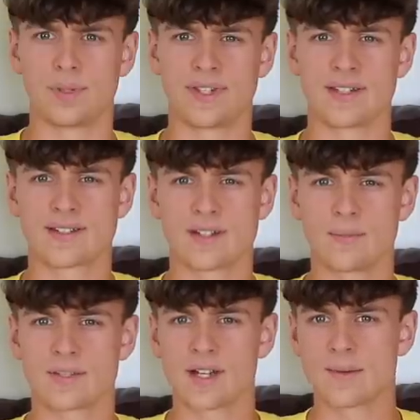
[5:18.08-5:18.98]
but then
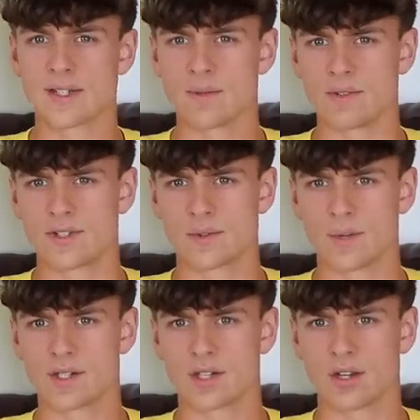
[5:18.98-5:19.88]
sometimes they would
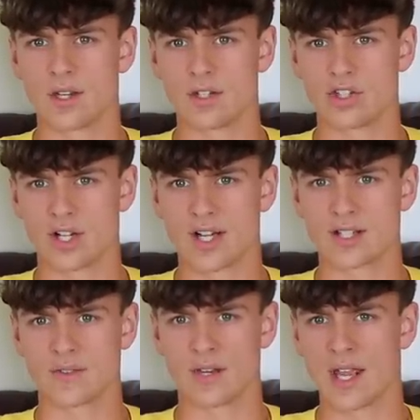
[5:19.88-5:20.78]
switch to like
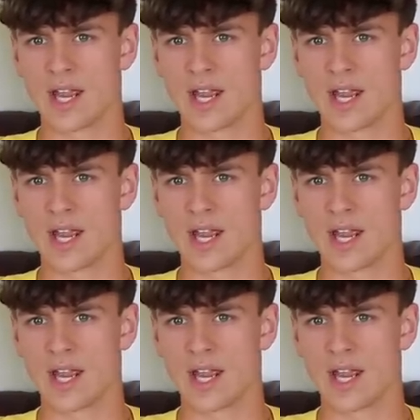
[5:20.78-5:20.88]
shots of an